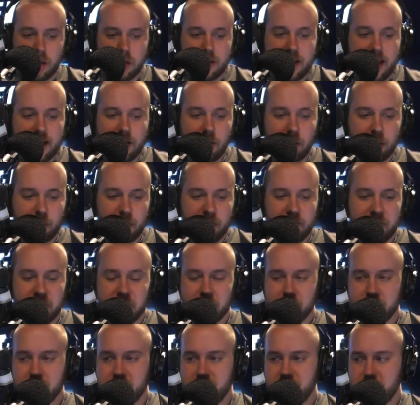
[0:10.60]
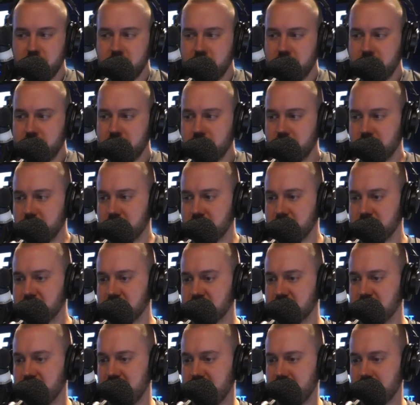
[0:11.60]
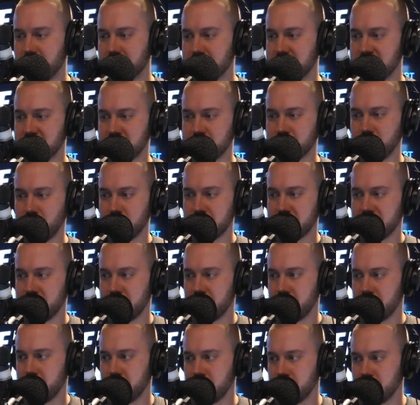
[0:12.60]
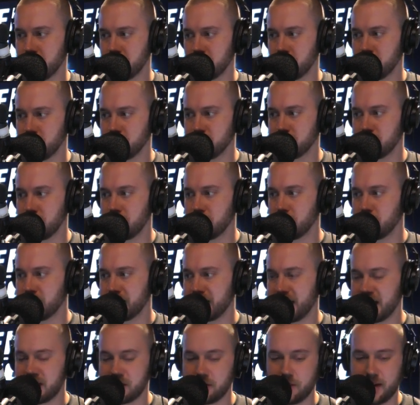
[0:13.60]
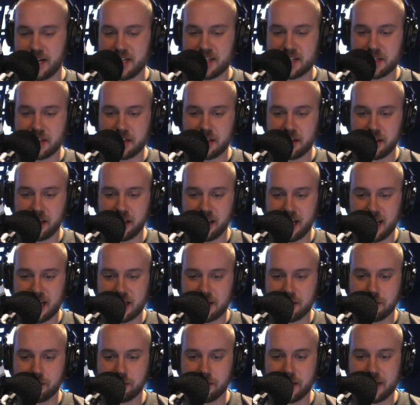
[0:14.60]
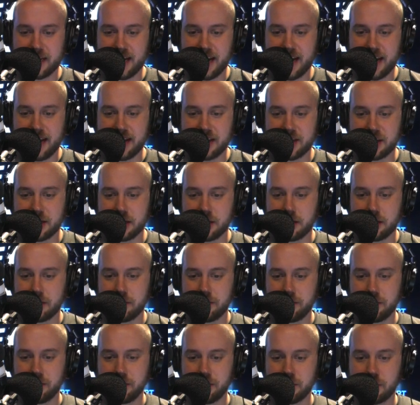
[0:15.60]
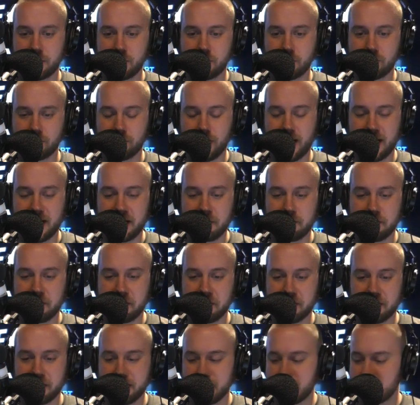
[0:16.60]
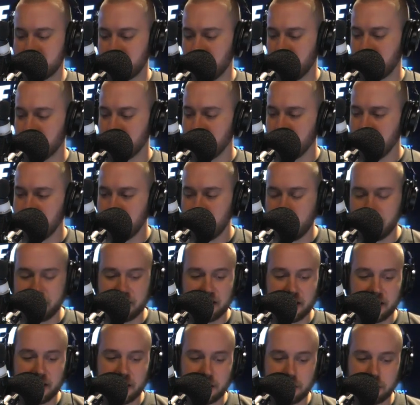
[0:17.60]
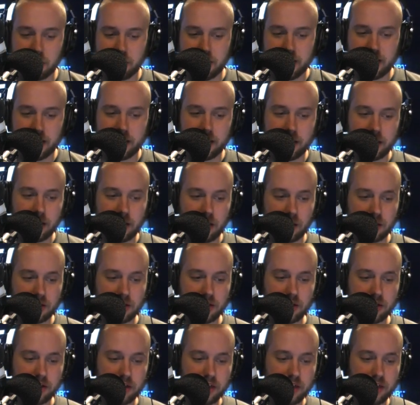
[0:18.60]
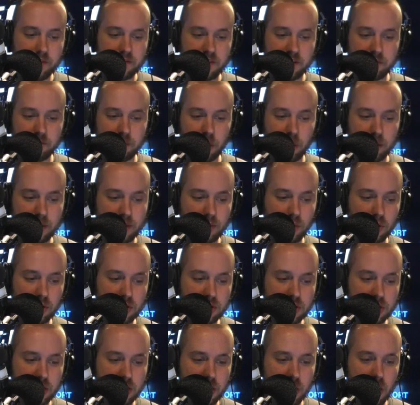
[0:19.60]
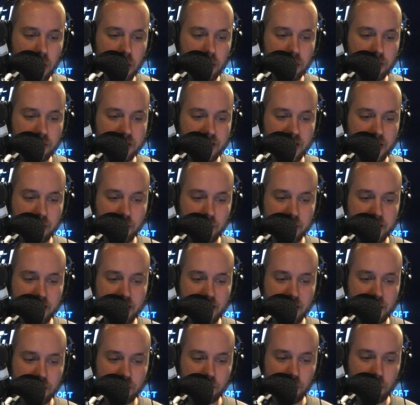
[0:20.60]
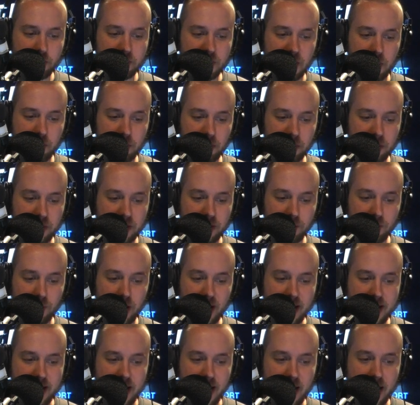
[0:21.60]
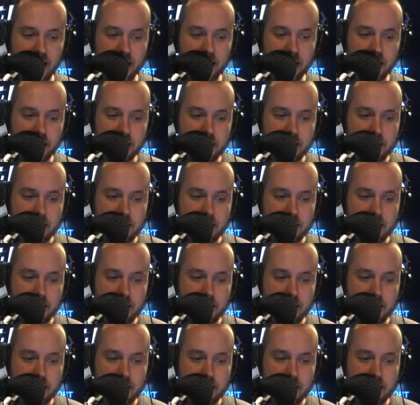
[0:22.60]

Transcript: Yeah, got a bit of interest in Chad. Obviously, Bobby Hill will probably get to Essendon in the last three days of the trade period. So I think they're just looking at alternatives if Bobby was to go. Chad Wingard's cropped up on their radar.